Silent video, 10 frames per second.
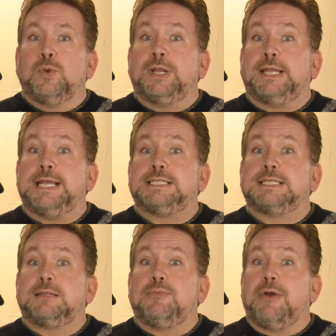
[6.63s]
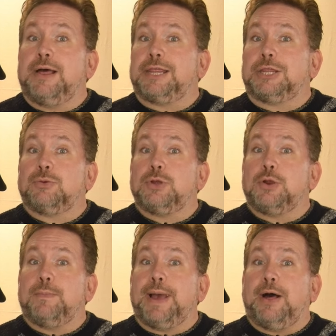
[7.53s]
Release the breath through
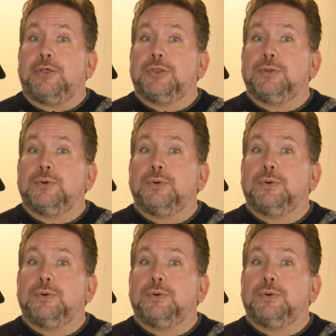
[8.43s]
your mouth.